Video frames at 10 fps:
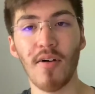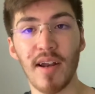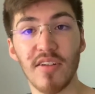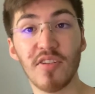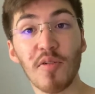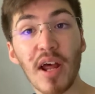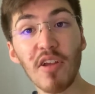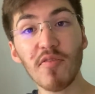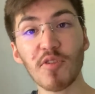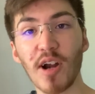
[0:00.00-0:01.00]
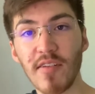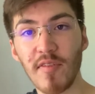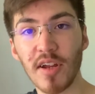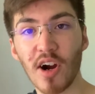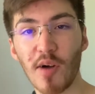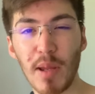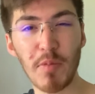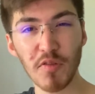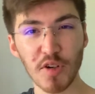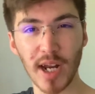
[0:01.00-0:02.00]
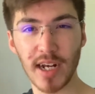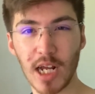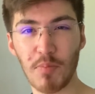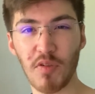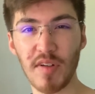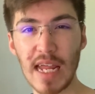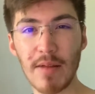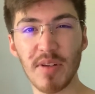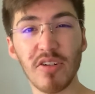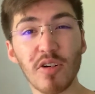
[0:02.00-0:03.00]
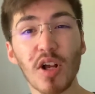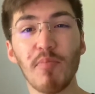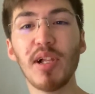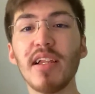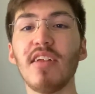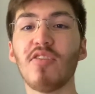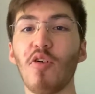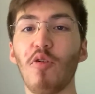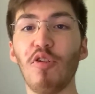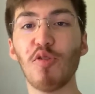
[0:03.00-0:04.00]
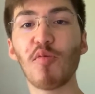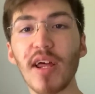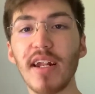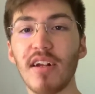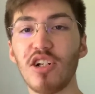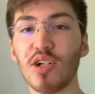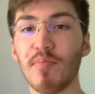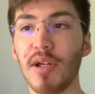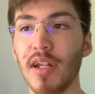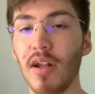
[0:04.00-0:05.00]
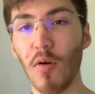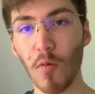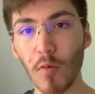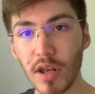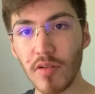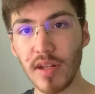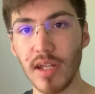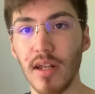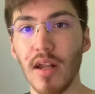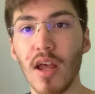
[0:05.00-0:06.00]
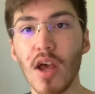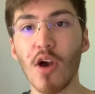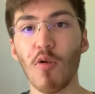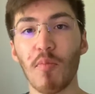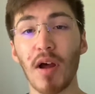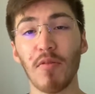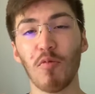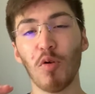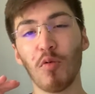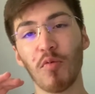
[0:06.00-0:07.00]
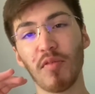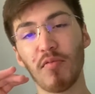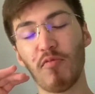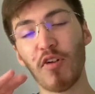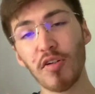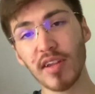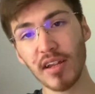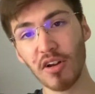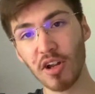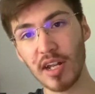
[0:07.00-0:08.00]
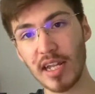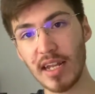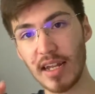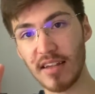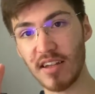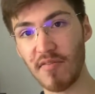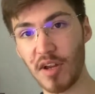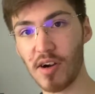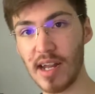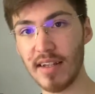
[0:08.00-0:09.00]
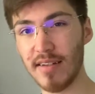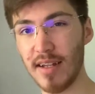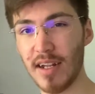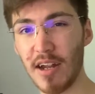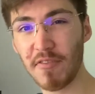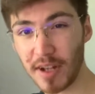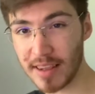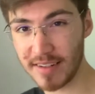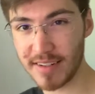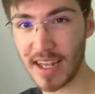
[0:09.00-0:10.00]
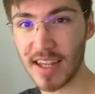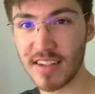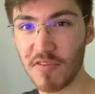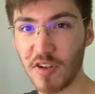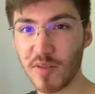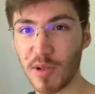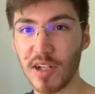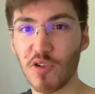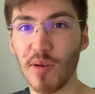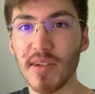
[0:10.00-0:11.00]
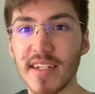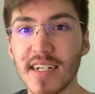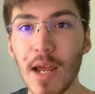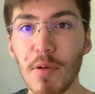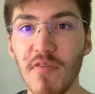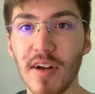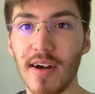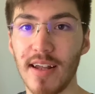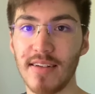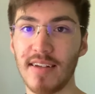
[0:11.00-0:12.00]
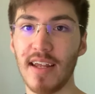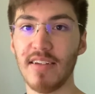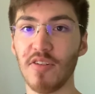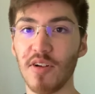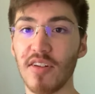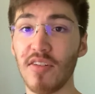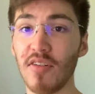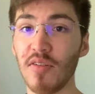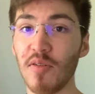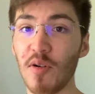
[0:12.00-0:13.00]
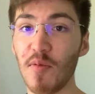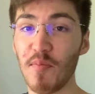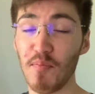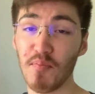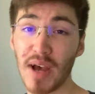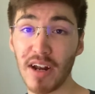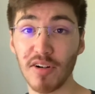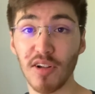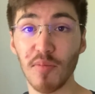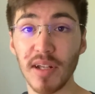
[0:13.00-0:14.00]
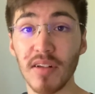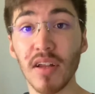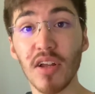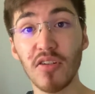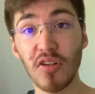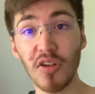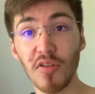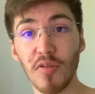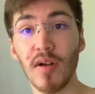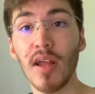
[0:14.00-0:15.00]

right, so now you've tried VR, maybe you've tried a couple of games and you're completely sold. You're ready to jump in. What do you need? First thing you're going to need is a VR headset. And I feel like this is kind of self-explanatory, but the type of VR headset is going to matter a little bit to you.